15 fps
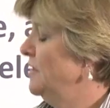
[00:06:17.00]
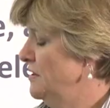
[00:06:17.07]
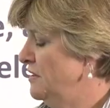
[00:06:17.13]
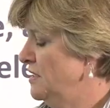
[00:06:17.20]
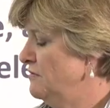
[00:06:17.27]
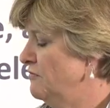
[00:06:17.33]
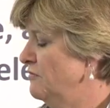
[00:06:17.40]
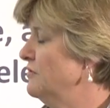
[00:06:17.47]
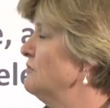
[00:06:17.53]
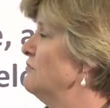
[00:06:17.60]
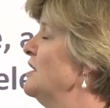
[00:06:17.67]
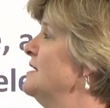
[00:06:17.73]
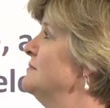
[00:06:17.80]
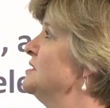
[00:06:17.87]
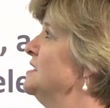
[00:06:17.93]
the
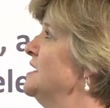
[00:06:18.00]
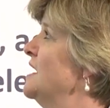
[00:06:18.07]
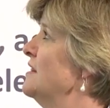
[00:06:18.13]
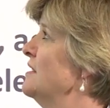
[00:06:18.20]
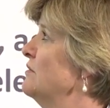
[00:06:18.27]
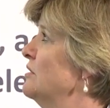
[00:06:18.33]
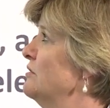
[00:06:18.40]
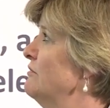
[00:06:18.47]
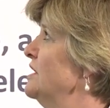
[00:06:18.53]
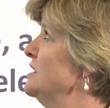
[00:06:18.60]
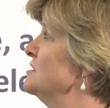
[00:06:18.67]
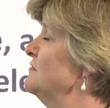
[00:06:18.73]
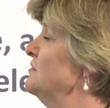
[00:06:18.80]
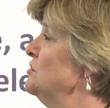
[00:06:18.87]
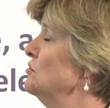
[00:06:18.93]
rams and how they were ranked
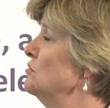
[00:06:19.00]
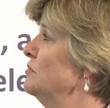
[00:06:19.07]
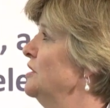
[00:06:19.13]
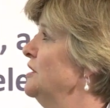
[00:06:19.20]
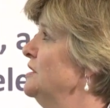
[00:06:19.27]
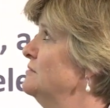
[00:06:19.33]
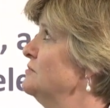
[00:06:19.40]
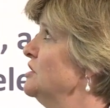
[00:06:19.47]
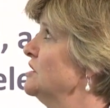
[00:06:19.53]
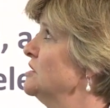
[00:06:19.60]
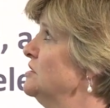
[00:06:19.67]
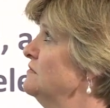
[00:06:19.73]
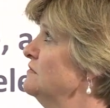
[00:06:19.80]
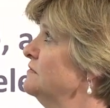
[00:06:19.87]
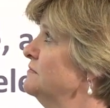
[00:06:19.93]
for your breeding objective.